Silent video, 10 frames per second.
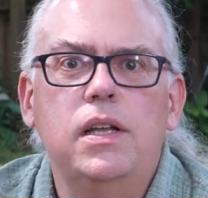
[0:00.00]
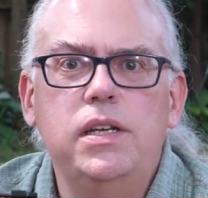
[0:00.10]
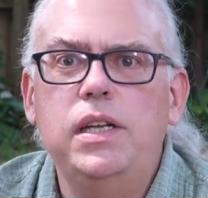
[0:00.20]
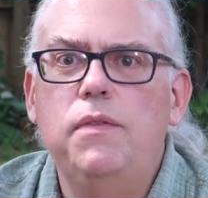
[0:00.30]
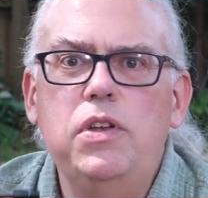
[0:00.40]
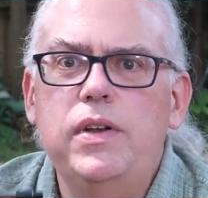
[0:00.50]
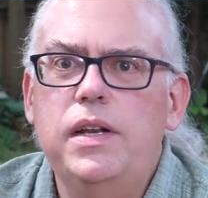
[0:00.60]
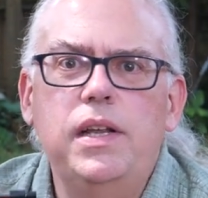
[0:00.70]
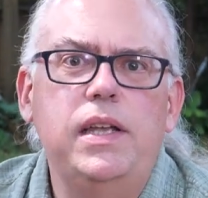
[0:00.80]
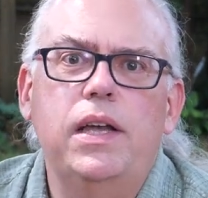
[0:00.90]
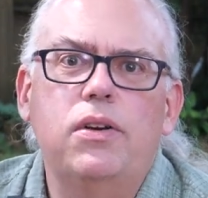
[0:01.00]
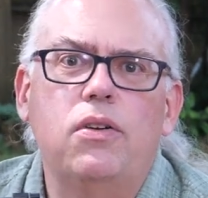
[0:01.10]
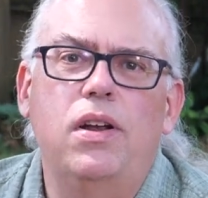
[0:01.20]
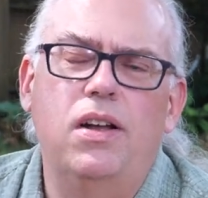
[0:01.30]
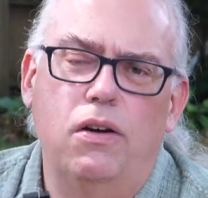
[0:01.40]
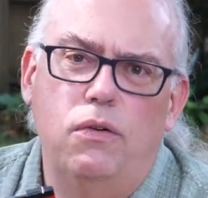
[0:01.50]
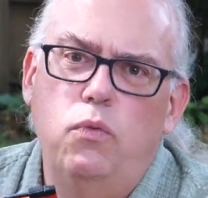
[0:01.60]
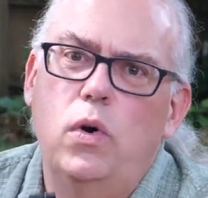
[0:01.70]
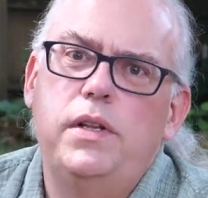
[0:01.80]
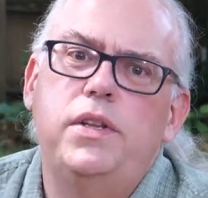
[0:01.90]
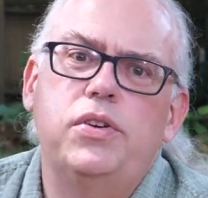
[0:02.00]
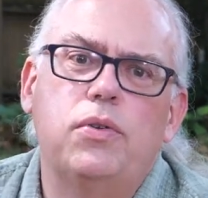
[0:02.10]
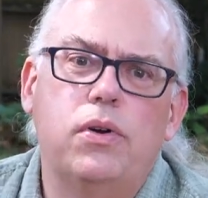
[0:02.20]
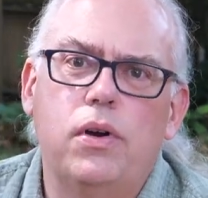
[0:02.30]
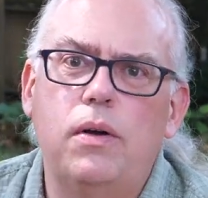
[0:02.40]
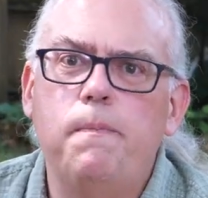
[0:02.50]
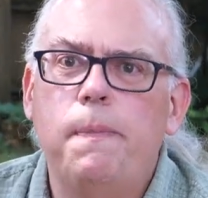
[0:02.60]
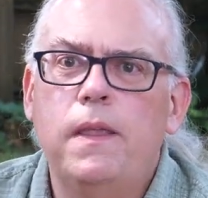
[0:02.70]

to give you an indicator of what your um,